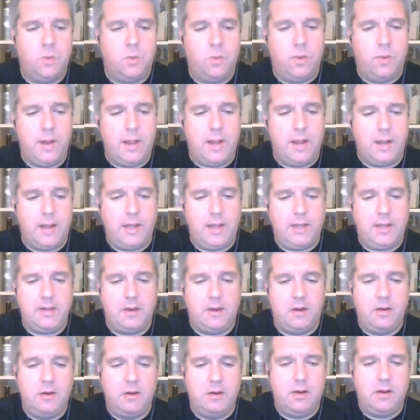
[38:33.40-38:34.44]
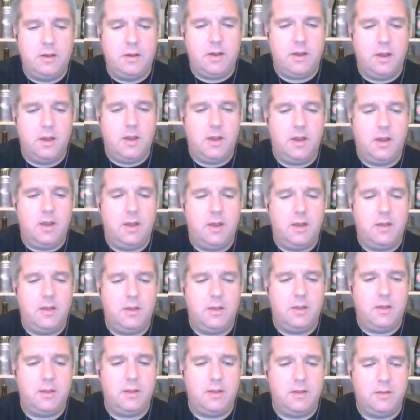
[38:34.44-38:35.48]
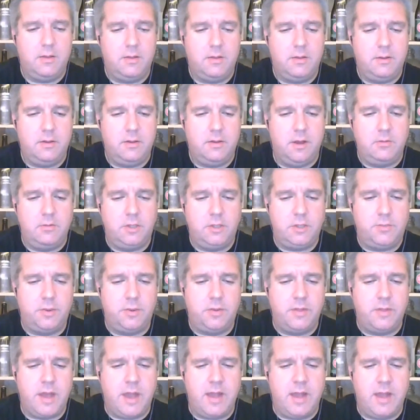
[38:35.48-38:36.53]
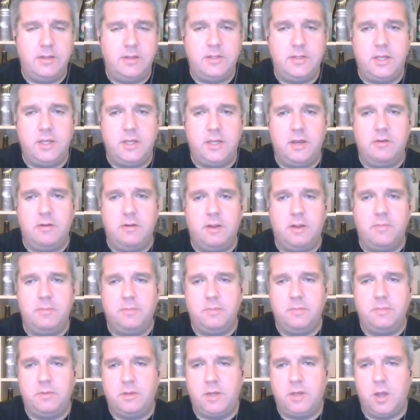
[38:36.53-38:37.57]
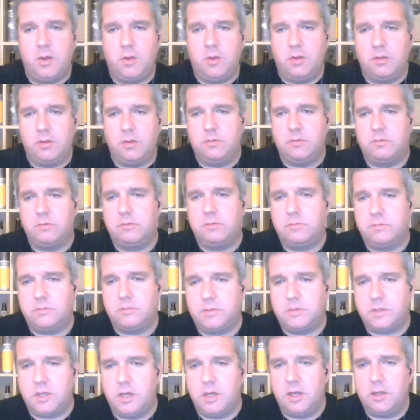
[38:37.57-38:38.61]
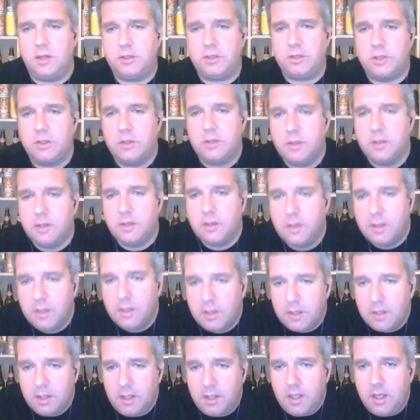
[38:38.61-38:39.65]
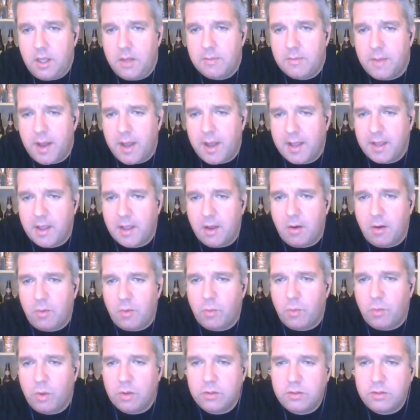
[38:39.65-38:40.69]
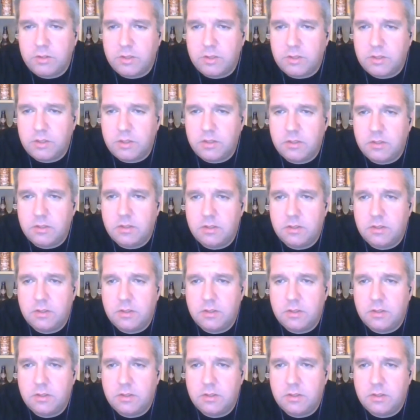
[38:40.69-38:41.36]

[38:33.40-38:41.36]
Willy Tonka. Don't just put that into your um, Google search. You might get unwanted